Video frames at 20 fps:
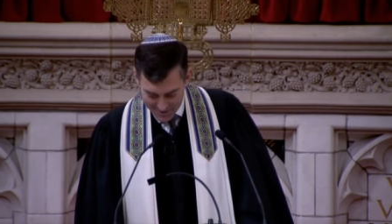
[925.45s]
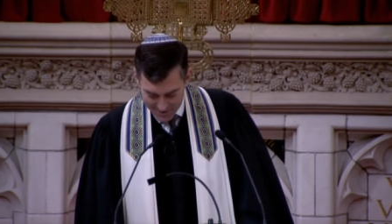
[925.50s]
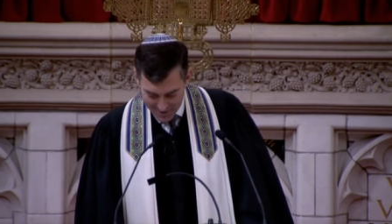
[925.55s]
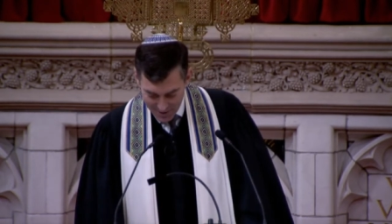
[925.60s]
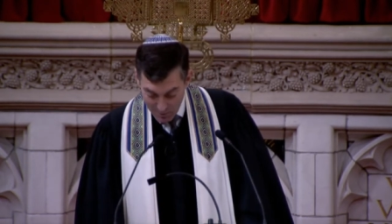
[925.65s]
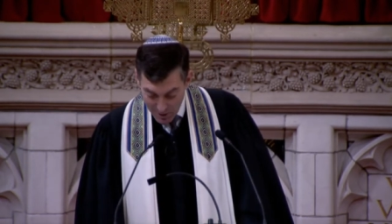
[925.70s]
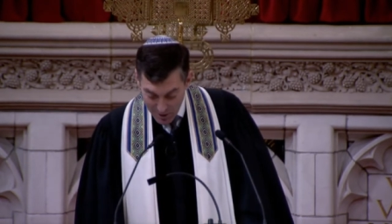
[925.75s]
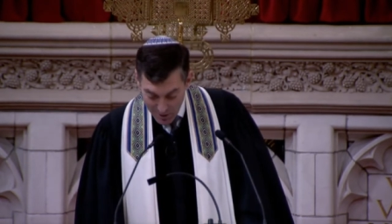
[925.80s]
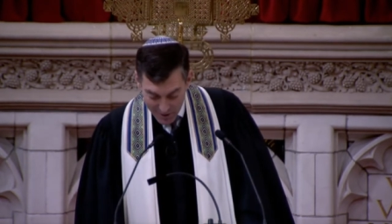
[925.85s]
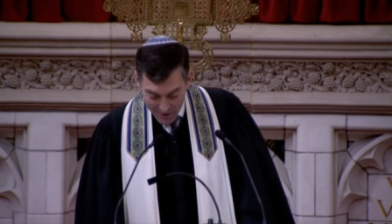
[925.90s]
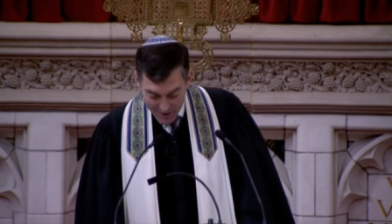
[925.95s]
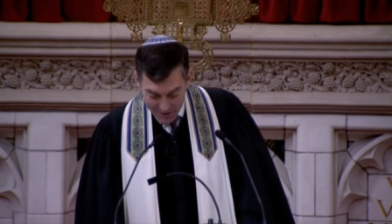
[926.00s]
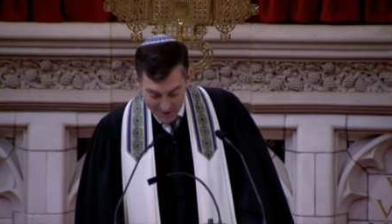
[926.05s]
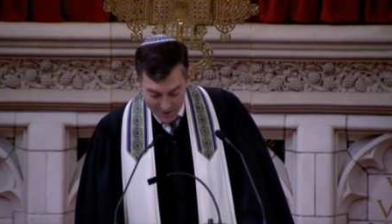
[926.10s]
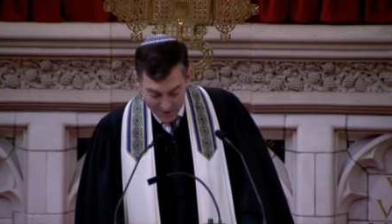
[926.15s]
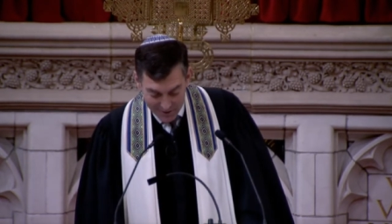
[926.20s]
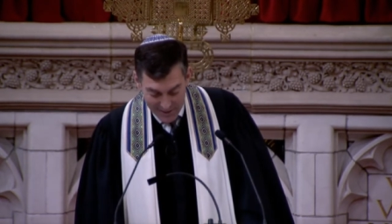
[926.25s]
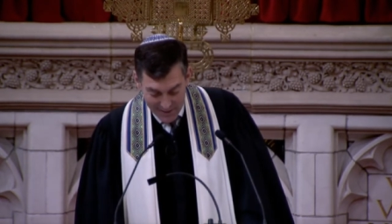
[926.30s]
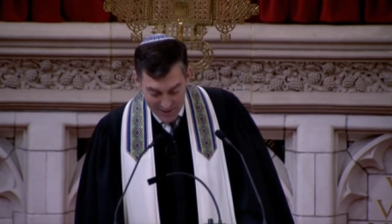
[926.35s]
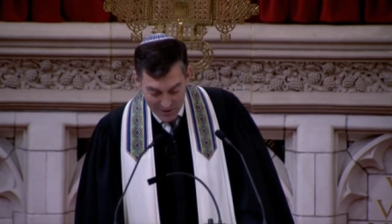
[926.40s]
American
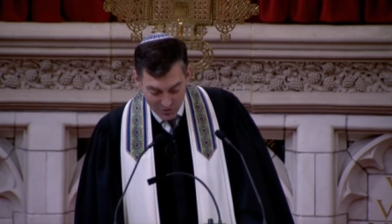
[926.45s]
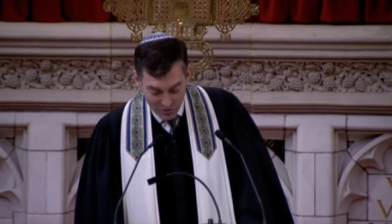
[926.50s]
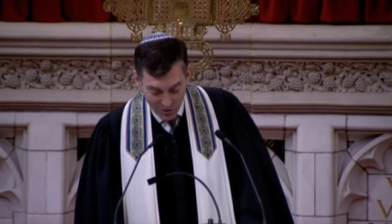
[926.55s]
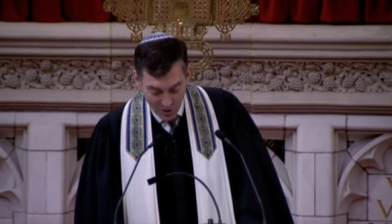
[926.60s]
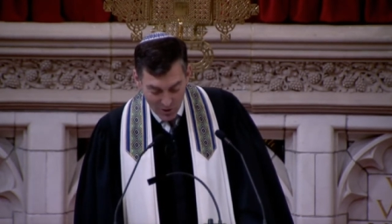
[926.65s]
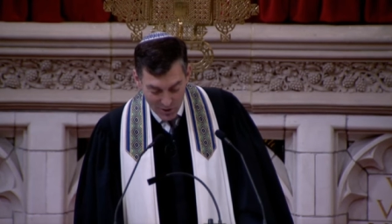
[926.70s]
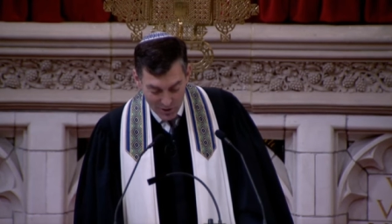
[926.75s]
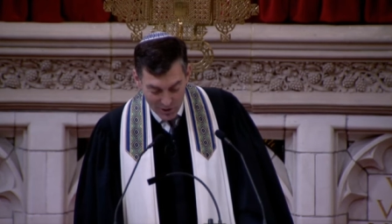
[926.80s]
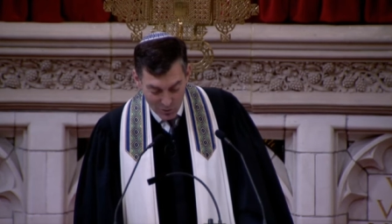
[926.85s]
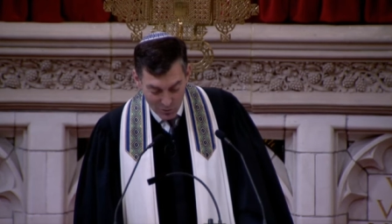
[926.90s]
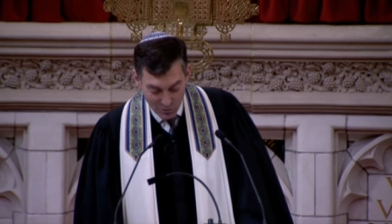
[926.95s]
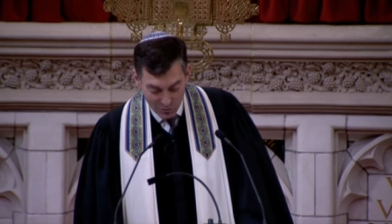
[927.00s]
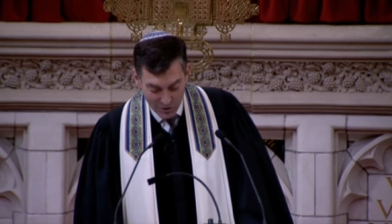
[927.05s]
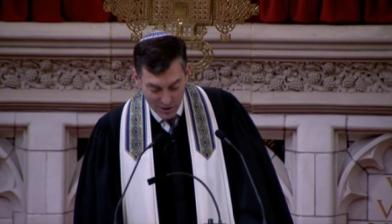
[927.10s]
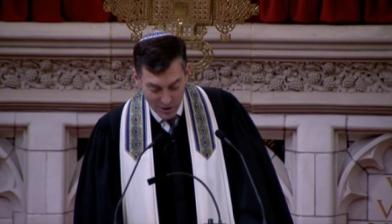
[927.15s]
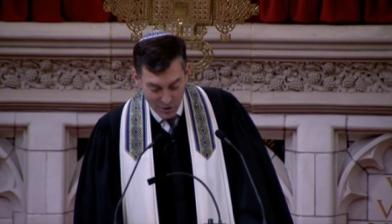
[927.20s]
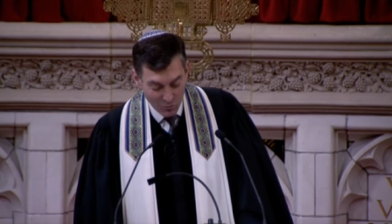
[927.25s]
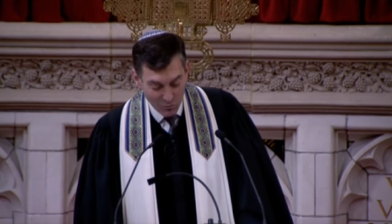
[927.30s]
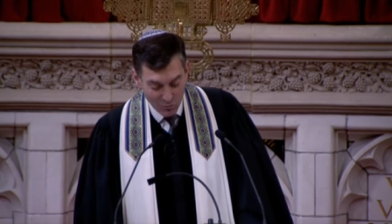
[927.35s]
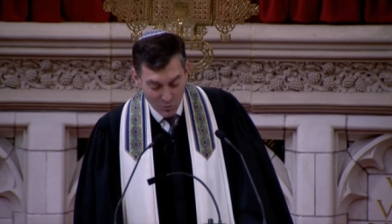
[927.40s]
elites are
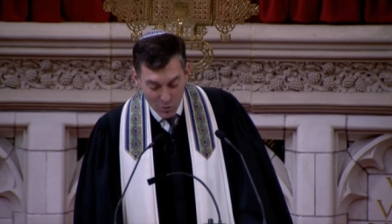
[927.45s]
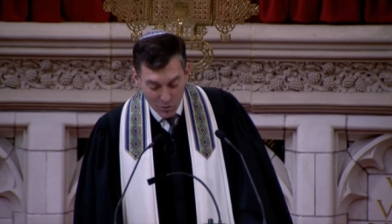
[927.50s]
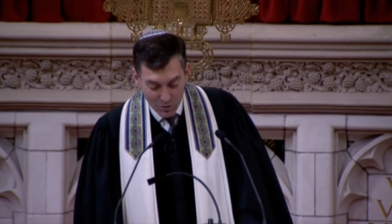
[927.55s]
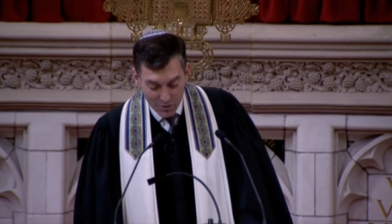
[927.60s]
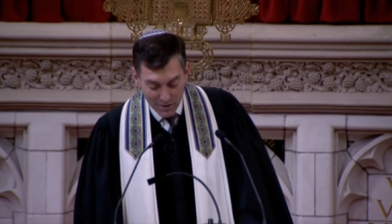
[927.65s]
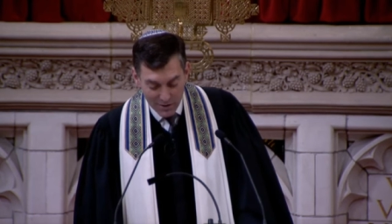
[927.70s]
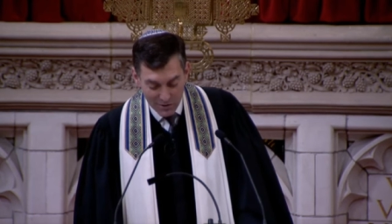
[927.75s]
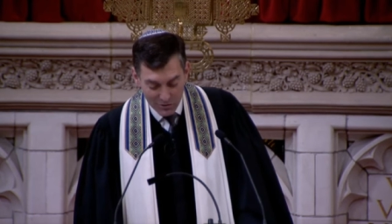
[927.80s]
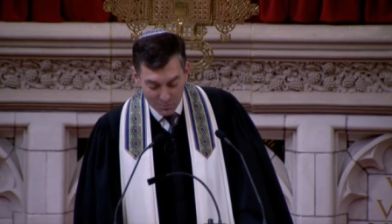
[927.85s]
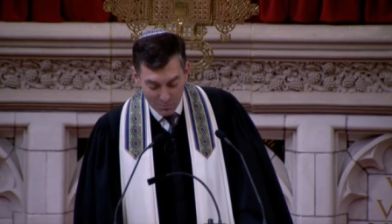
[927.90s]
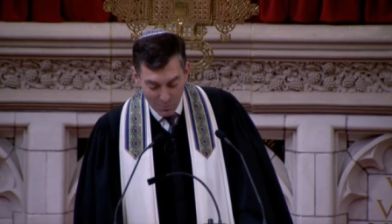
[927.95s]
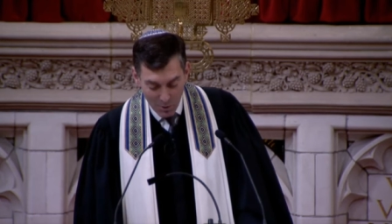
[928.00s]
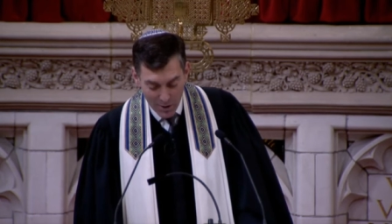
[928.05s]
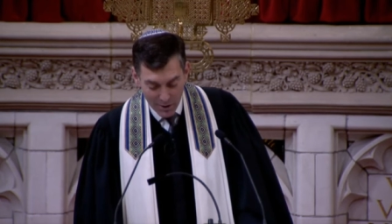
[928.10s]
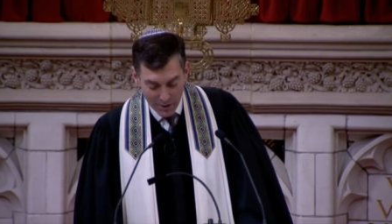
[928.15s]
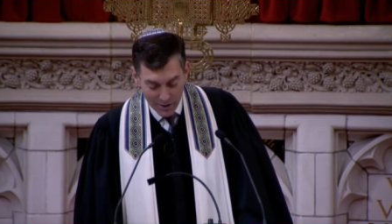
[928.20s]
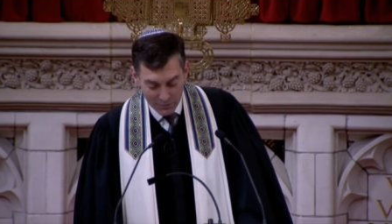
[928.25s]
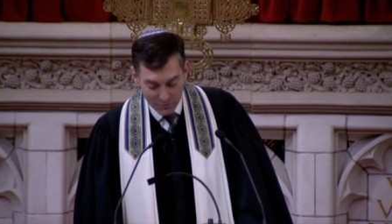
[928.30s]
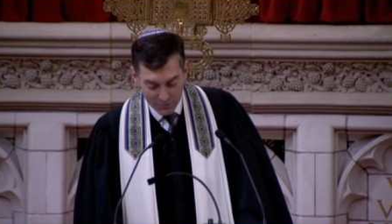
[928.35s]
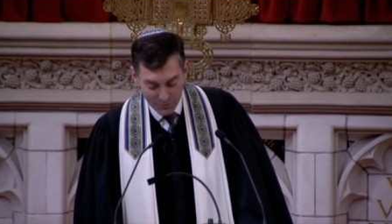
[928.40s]
using ruthless
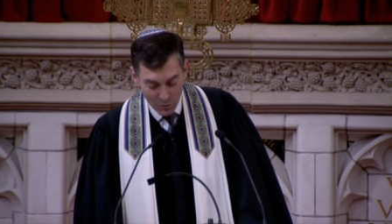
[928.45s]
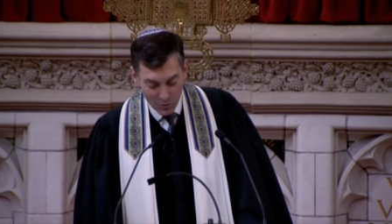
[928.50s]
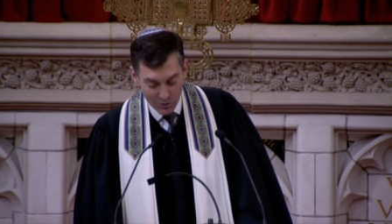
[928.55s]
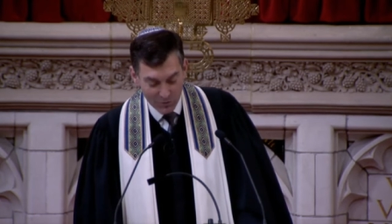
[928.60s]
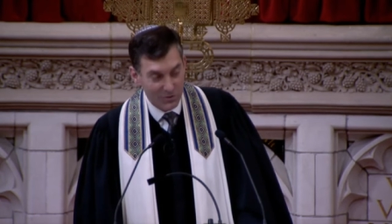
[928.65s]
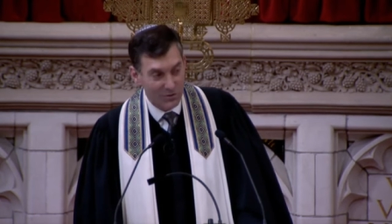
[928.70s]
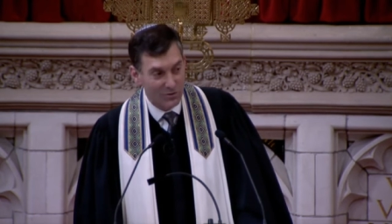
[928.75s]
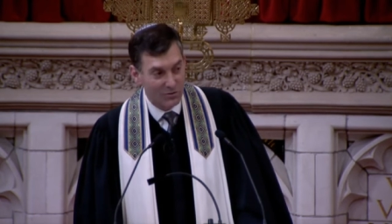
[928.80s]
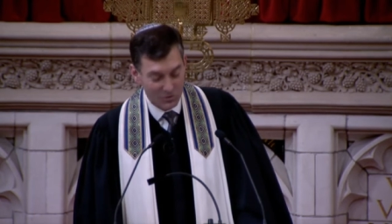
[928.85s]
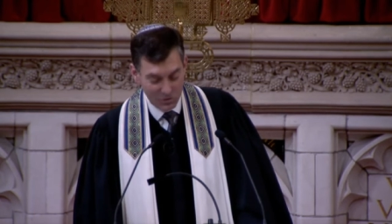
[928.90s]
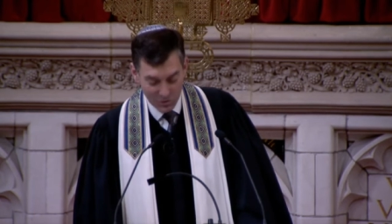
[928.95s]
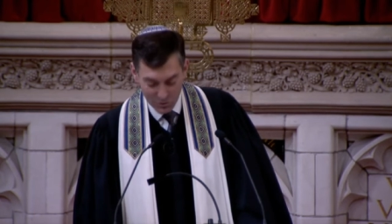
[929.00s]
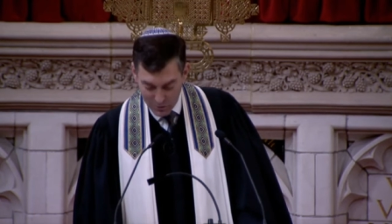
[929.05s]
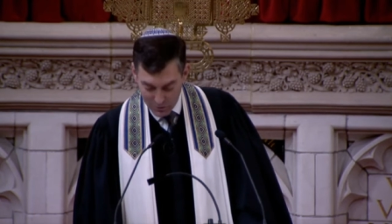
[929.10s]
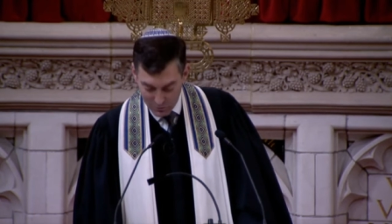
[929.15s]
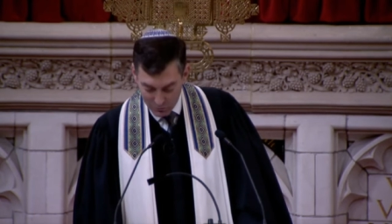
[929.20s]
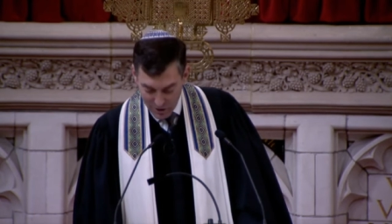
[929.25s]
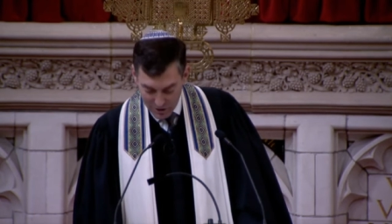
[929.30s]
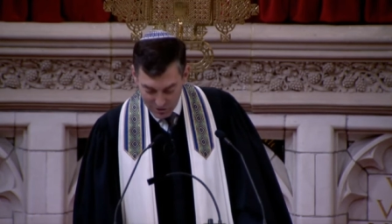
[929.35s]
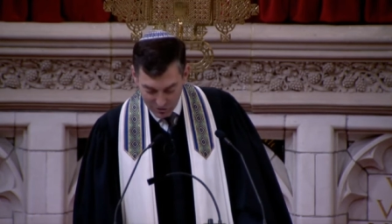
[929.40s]
market forces to
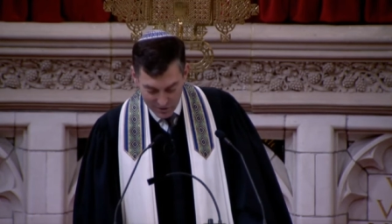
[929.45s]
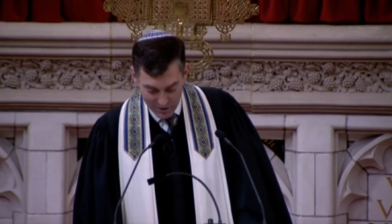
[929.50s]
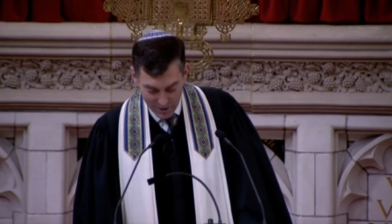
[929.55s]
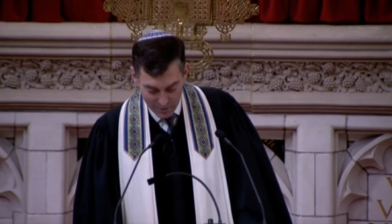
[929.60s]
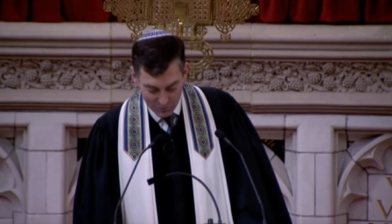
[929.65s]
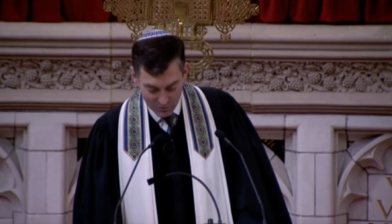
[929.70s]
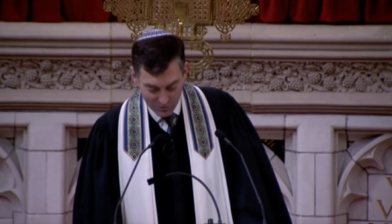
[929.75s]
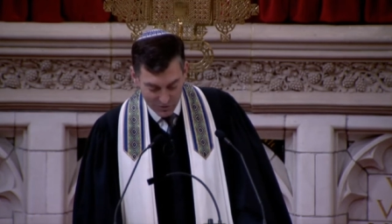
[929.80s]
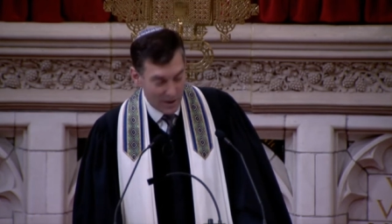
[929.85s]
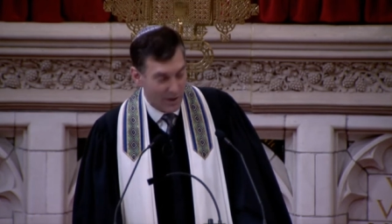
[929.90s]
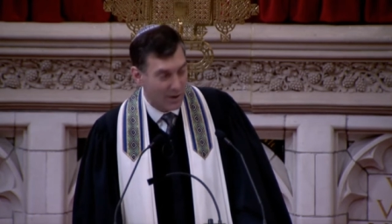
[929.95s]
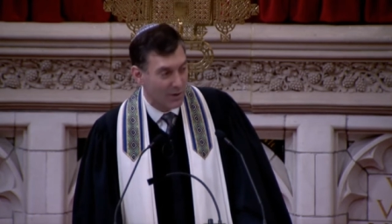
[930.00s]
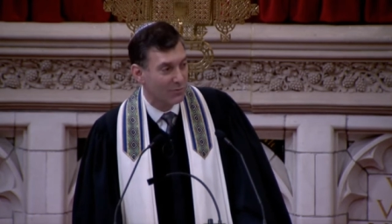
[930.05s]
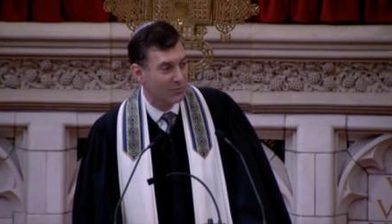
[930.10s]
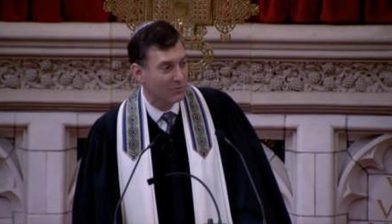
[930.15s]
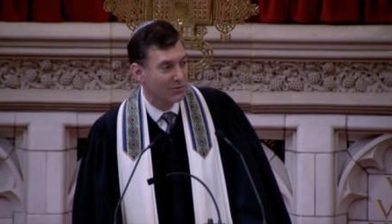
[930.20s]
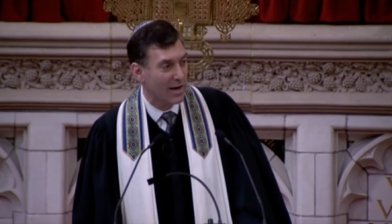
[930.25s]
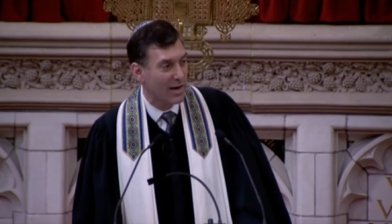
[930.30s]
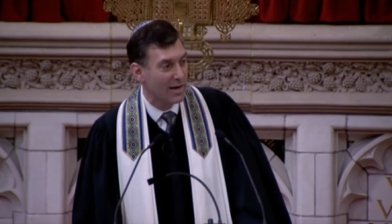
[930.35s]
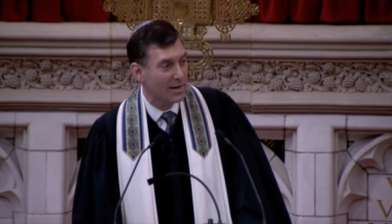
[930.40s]
enrich
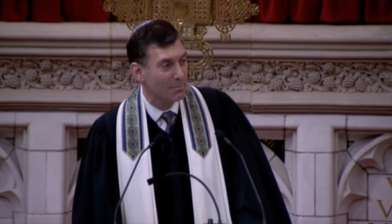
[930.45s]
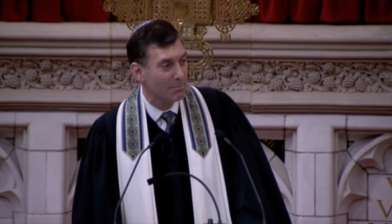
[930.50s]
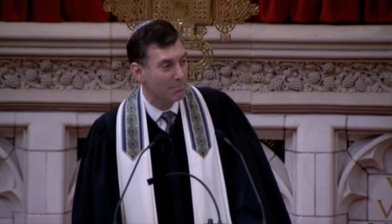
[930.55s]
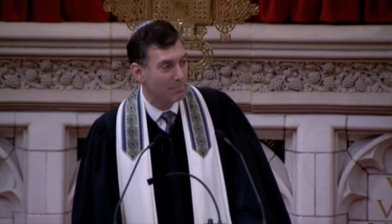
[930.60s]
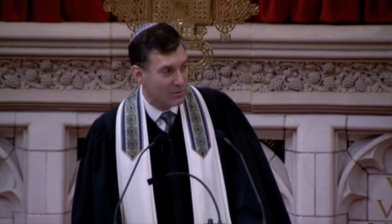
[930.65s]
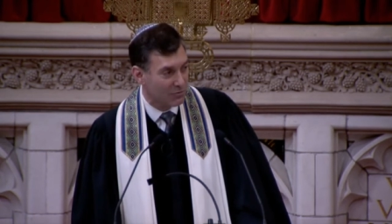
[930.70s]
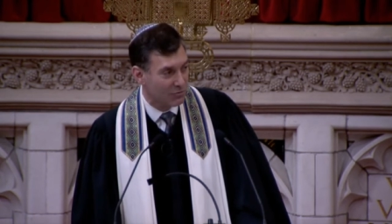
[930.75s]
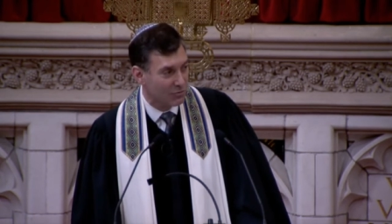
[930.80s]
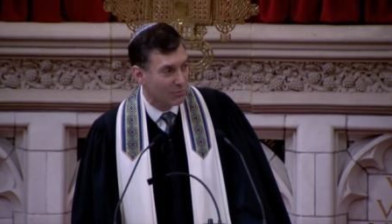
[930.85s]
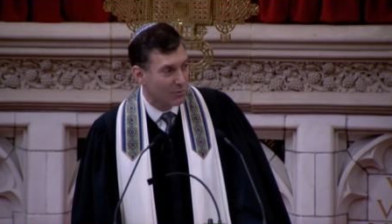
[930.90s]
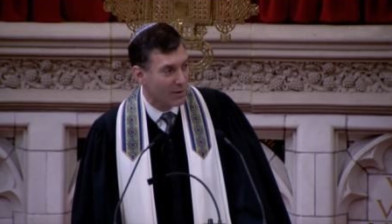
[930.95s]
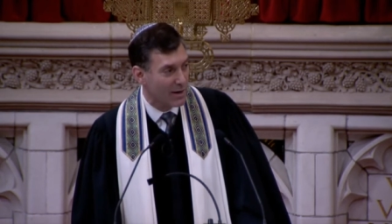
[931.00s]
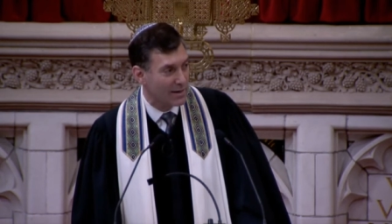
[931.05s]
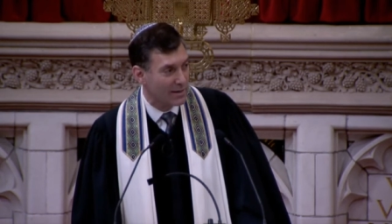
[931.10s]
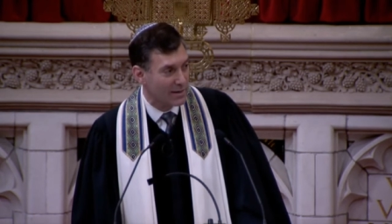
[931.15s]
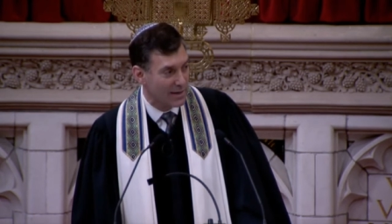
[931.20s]
themselves and immiserate